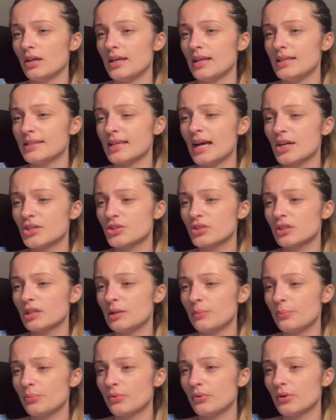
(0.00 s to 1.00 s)
is actually
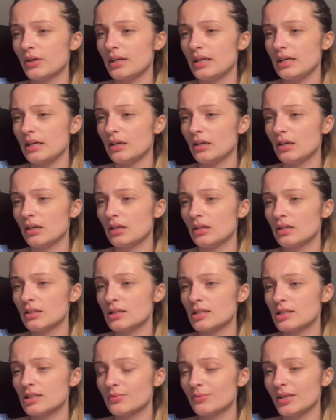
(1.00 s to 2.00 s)
pretty
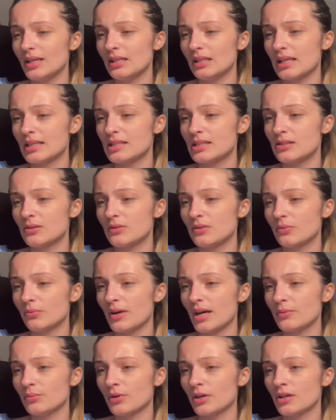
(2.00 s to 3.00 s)
sweet. Let's do the
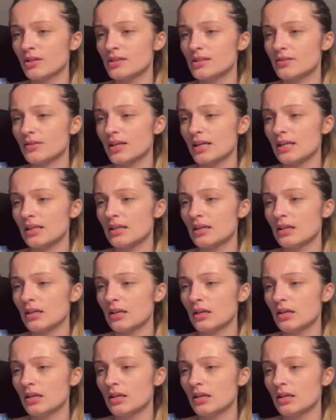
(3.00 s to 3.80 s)
red words, right?